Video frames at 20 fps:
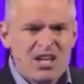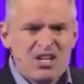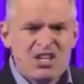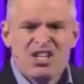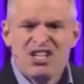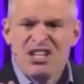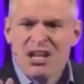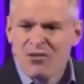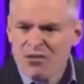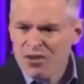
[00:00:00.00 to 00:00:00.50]

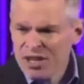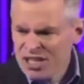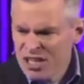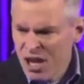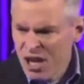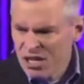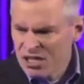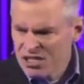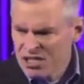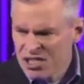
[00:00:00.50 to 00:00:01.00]
she never
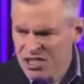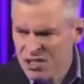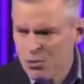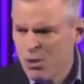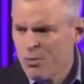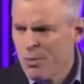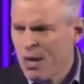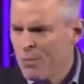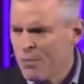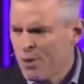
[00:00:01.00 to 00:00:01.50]
acknowledges that we
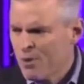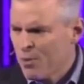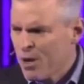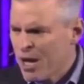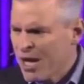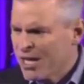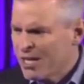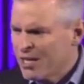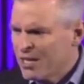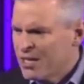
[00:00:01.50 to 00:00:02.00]
might be
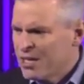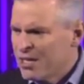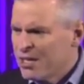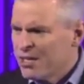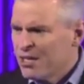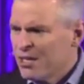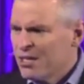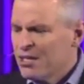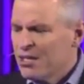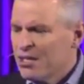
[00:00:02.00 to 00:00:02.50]
right.
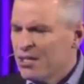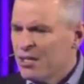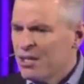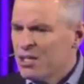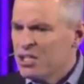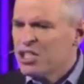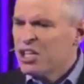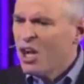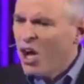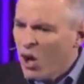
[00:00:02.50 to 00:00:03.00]

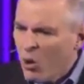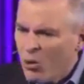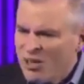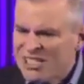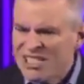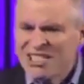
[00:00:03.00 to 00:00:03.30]
She always